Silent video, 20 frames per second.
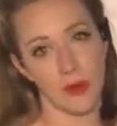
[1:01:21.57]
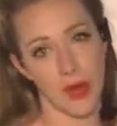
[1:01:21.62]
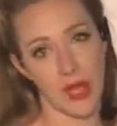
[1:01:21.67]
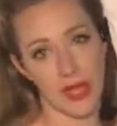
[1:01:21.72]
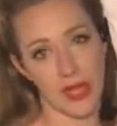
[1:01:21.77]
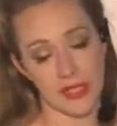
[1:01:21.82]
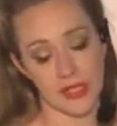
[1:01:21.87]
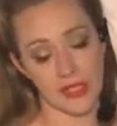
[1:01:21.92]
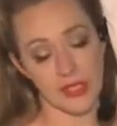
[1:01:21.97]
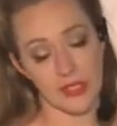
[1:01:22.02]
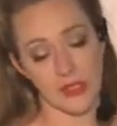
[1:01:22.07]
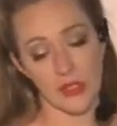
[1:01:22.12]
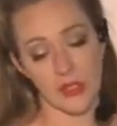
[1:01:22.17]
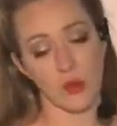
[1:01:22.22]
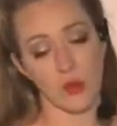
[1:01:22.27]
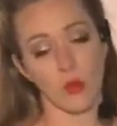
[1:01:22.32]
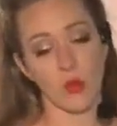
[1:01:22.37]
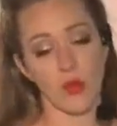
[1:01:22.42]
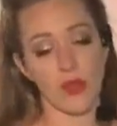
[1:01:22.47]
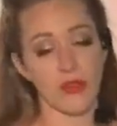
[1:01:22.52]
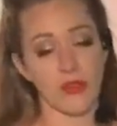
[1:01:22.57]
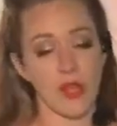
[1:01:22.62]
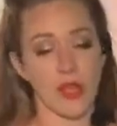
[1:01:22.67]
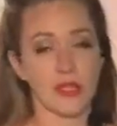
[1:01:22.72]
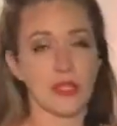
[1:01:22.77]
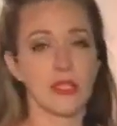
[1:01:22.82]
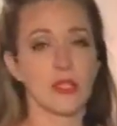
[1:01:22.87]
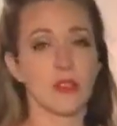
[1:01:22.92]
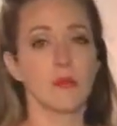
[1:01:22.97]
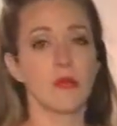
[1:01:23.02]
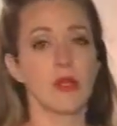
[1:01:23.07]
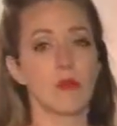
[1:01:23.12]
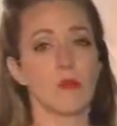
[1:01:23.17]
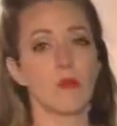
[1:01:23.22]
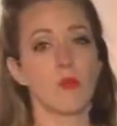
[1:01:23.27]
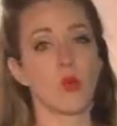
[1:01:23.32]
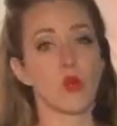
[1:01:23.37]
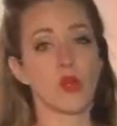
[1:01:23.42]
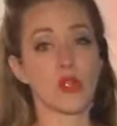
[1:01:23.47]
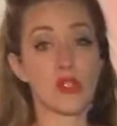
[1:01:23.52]
practice with a little
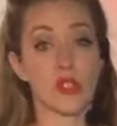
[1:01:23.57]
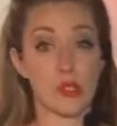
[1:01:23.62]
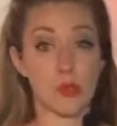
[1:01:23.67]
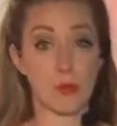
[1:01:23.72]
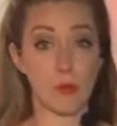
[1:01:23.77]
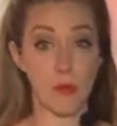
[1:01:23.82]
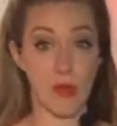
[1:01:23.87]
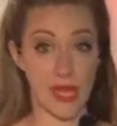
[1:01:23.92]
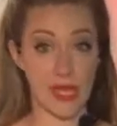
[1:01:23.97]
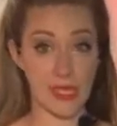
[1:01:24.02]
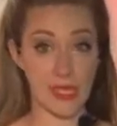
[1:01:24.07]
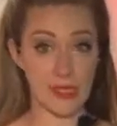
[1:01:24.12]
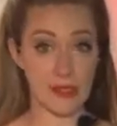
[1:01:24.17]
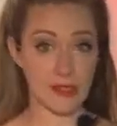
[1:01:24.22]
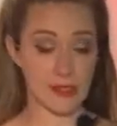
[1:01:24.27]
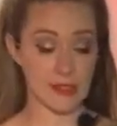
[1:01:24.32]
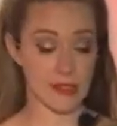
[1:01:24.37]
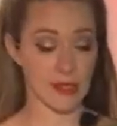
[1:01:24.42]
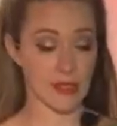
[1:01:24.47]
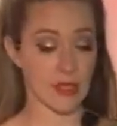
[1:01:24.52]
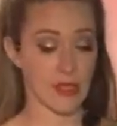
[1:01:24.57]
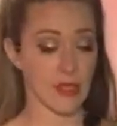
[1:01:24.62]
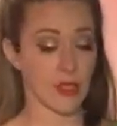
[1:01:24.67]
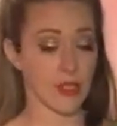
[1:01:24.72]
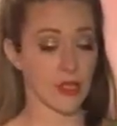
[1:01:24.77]
bit more space.